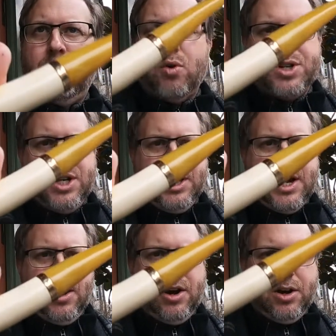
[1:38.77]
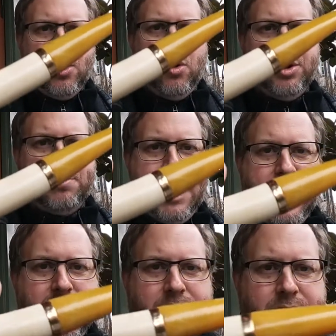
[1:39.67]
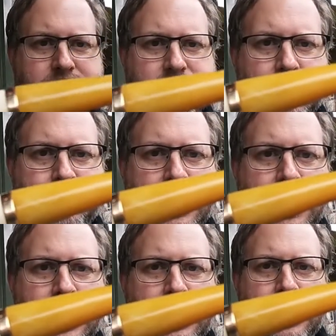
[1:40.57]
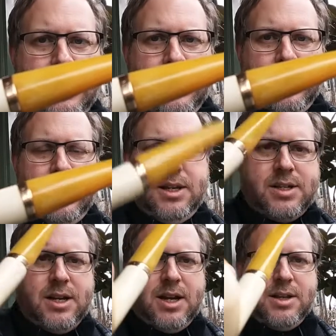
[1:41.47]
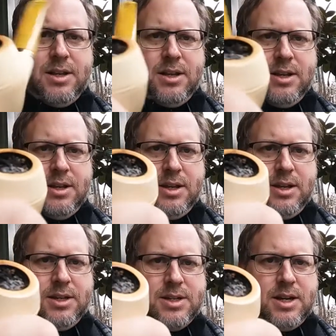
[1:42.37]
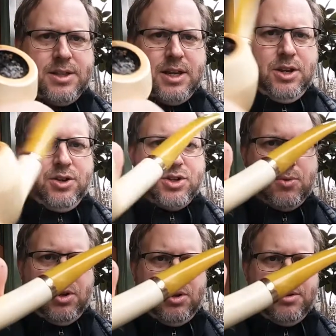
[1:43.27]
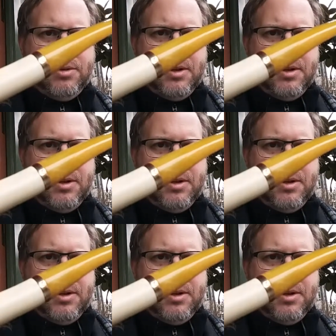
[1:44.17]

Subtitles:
14 karat gold band, so it's not the usual